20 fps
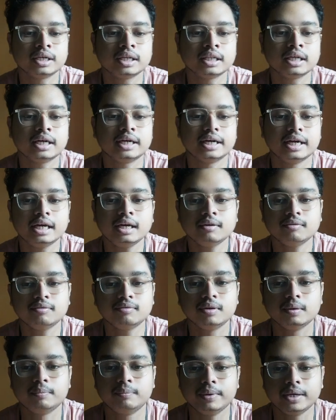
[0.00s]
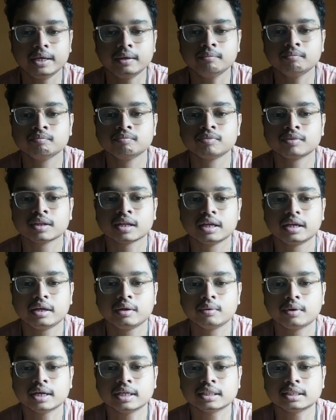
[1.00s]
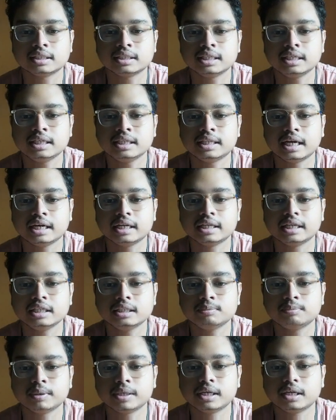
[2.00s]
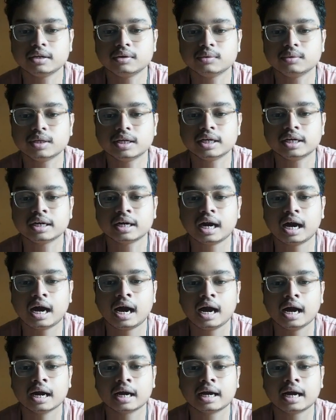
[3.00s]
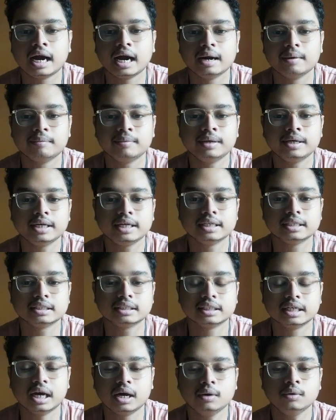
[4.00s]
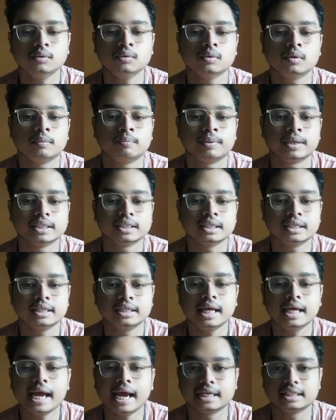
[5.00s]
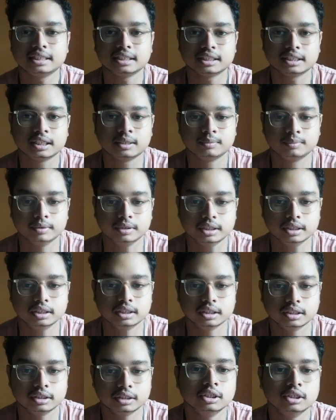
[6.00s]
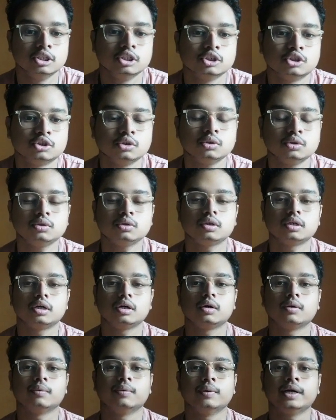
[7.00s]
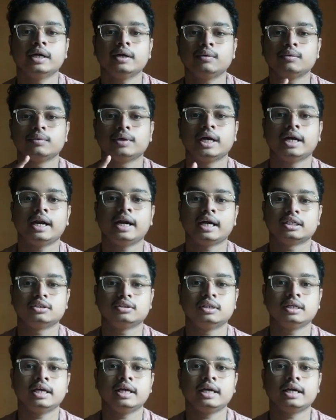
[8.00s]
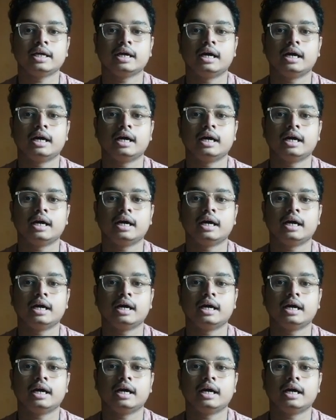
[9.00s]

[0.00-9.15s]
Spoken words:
the ring flipping, you can see that this particular carbon is now present in the adjacent position. So when we are actually